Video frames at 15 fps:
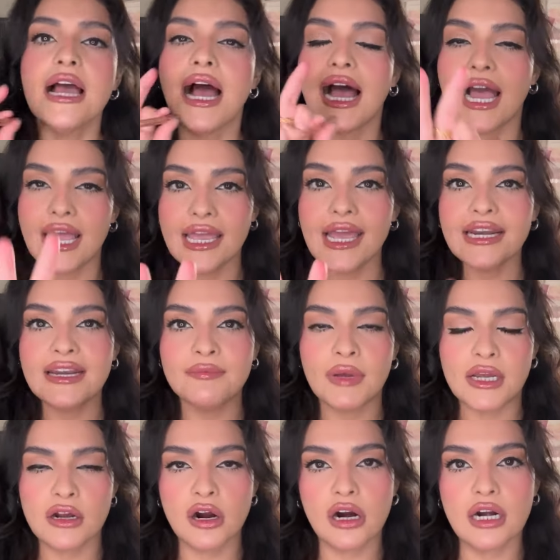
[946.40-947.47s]
I had in my
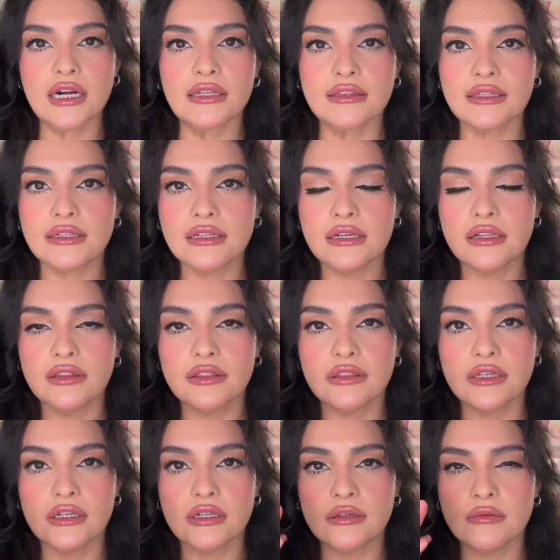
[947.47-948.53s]
cart
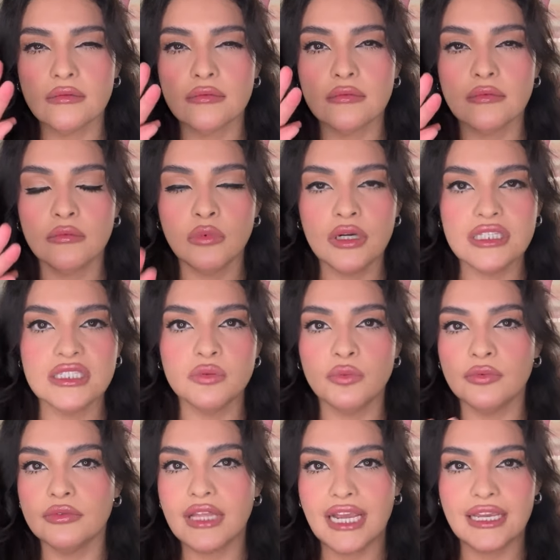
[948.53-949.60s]
the ones
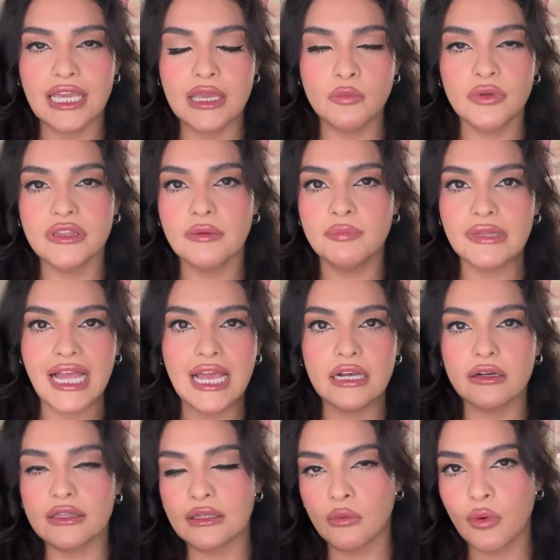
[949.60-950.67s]
that came with the black
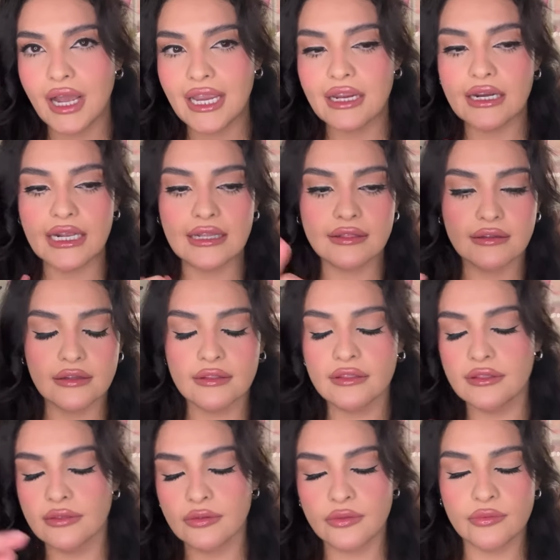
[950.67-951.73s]
and the white and
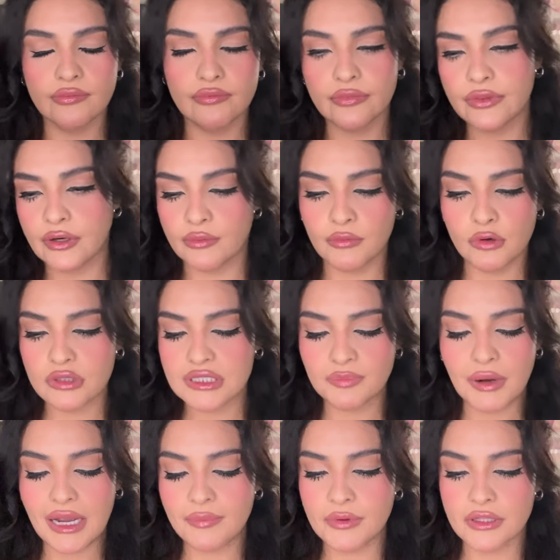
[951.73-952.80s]
then their most
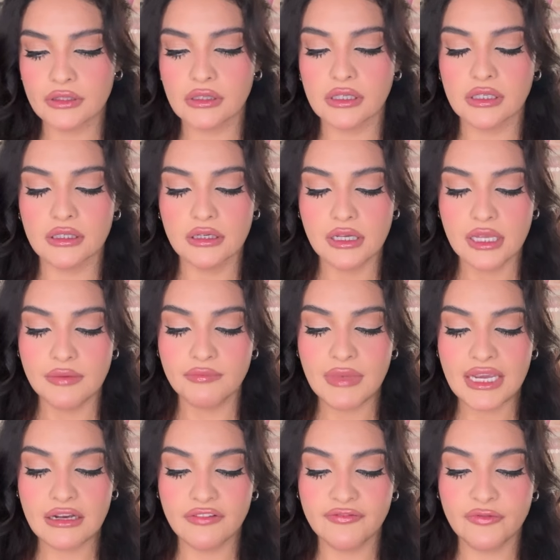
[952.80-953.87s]
popular
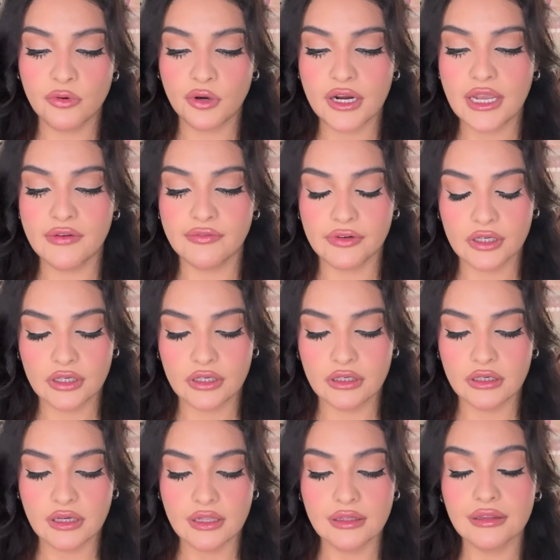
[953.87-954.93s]
Makeup
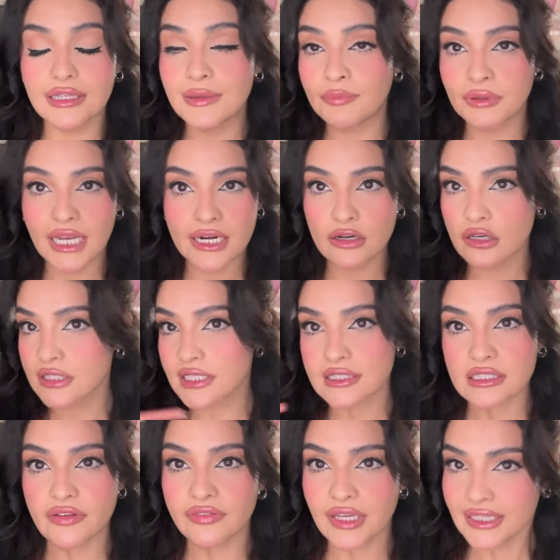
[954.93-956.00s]
Forever lip liners and
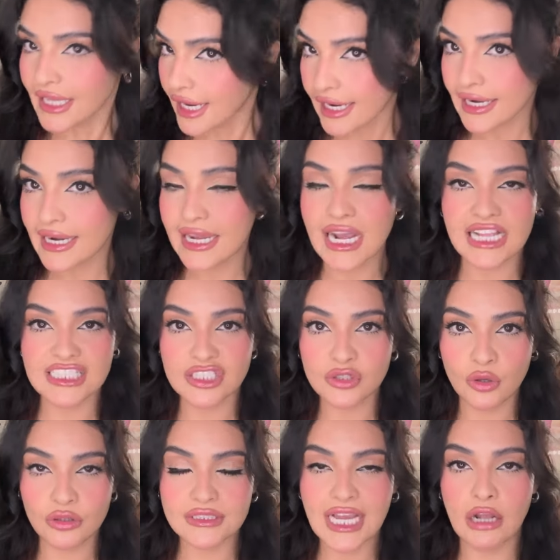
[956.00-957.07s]
stuff like that. And it got
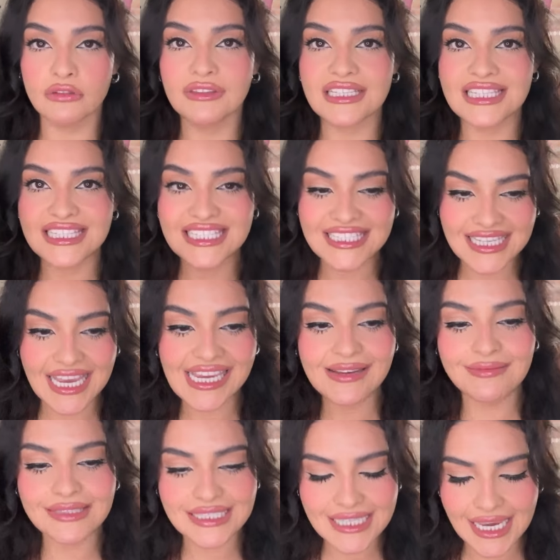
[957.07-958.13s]
sold out the
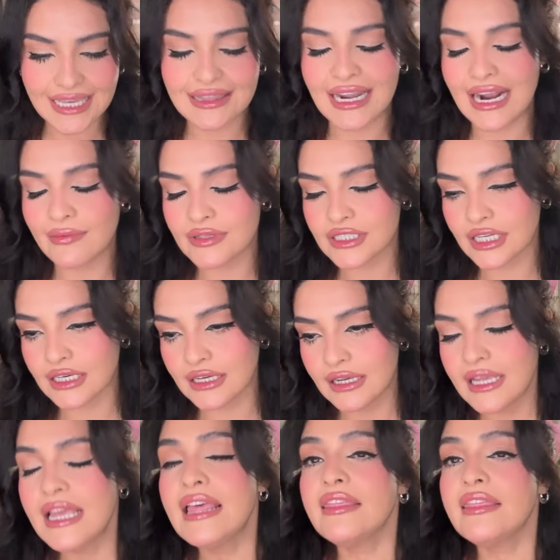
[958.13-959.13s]
same day that